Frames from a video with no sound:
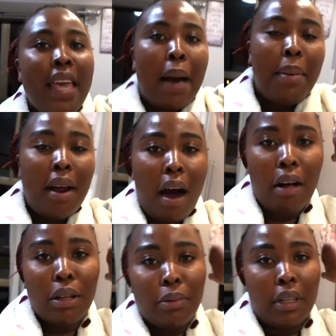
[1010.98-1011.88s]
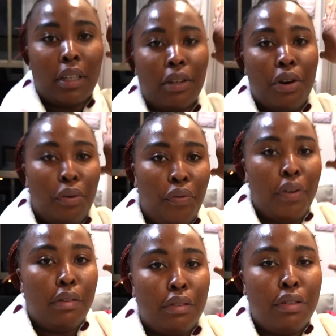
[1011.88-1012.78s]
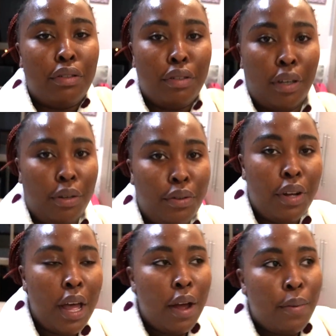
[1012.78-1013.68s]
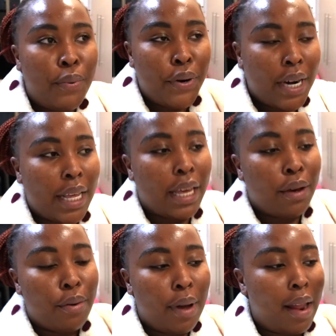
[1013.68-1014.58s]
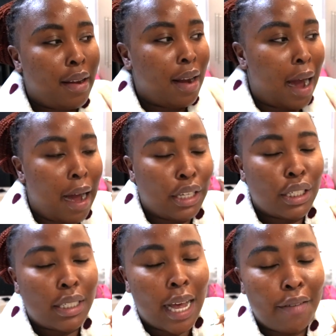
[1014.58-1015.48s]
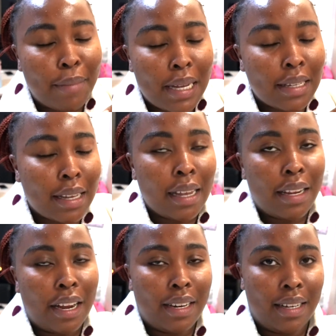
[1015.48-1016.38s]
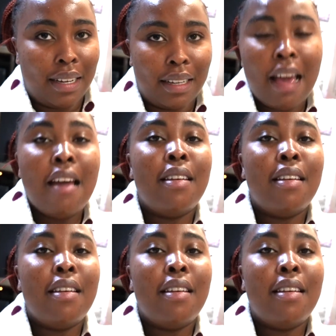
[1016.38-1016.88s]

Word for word: I'm not the only one who feels so pretty when I just have my skincare done.